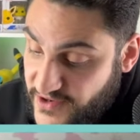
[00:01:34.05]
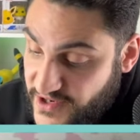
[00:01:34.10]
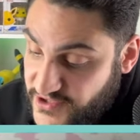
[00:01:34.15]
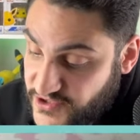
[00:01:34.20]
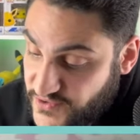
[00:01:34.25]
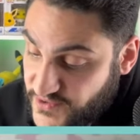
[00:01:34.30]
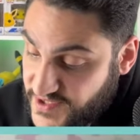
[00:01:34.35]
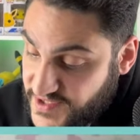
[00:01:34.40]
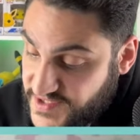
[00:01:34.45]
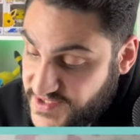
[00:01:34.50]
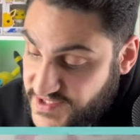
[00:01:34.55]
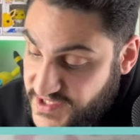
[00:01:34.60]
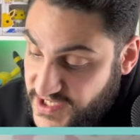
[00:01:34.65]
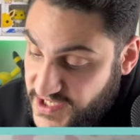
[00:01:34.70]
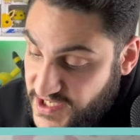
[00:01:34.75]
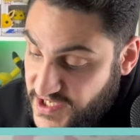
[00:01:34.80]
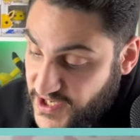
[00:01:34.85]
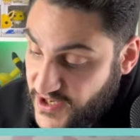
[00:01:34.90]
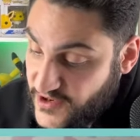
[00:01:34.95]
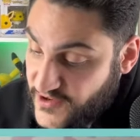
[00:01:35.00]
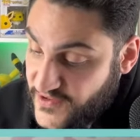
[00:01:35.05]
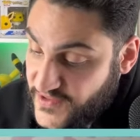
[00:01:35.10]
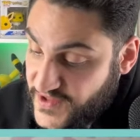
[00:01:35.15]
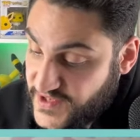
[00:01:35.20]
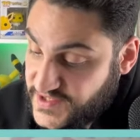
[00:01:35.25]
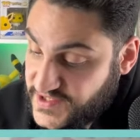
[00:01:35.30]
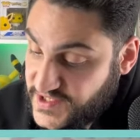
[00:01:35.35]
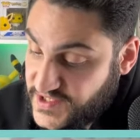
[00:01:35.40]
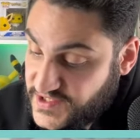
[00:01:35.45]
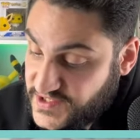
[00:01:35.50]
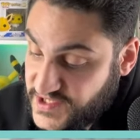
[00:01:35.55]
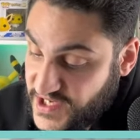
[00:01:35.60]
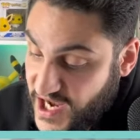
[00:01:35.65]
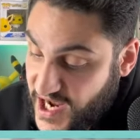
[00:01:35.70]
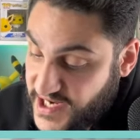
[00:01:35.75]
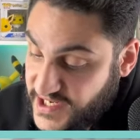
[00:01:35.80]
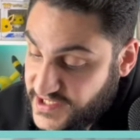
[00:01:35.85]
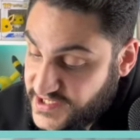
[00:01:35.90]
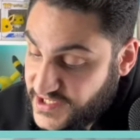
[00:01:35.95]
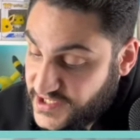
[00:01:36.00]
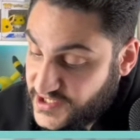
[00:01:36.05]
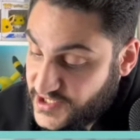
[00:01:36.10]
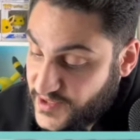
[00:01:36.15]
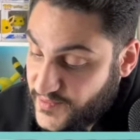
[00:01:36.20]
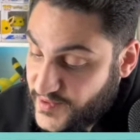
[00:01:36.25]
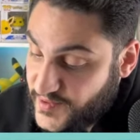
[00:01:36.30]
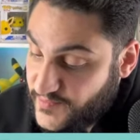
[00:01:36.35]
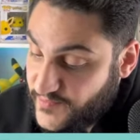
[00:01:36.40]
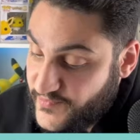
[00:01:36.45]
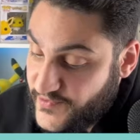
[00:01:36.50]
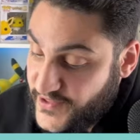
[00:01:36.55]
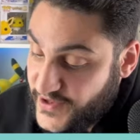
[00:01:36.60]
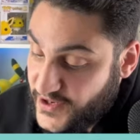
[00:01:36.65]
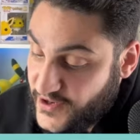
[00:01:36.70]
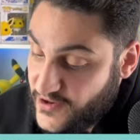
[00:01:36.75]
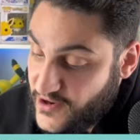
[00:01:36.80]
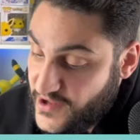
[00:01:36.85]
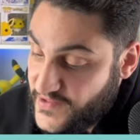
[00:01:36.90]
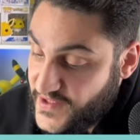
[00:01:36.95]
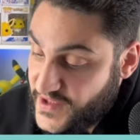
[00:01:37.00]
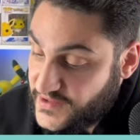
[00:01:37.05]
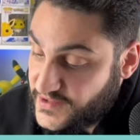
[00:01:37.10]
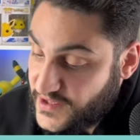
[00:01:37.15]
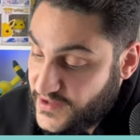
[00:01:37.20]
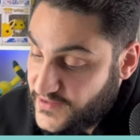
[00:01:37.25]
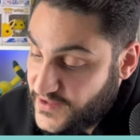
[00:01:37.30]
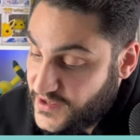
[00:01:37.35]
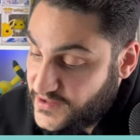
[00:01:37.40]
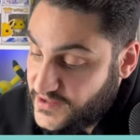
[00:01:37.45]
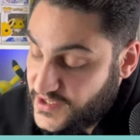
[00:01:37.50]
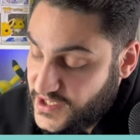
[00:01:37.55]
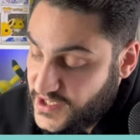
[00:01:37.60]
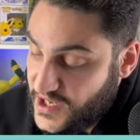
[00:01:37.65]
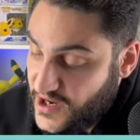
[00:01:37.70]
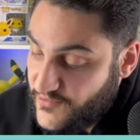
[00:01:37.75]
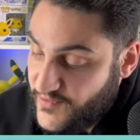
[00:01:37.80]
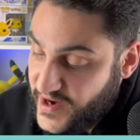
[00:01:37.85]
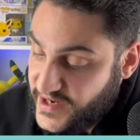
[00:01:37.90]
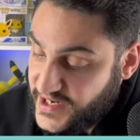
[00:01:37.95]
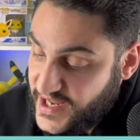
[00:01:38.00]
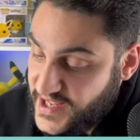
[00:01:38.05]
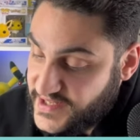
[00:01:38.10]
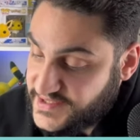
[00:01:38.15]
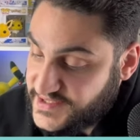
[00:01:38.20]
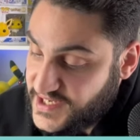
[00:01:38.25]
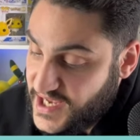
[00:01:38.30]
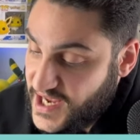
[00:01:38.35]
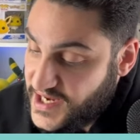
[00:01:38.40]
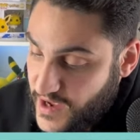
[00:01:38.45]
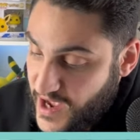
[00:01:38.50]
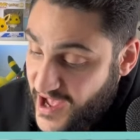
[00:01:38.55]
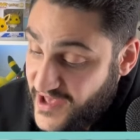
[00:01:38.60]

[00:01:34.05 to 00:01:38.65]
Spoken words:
As you can see here, this side is a little bit thicker than the right-hand side.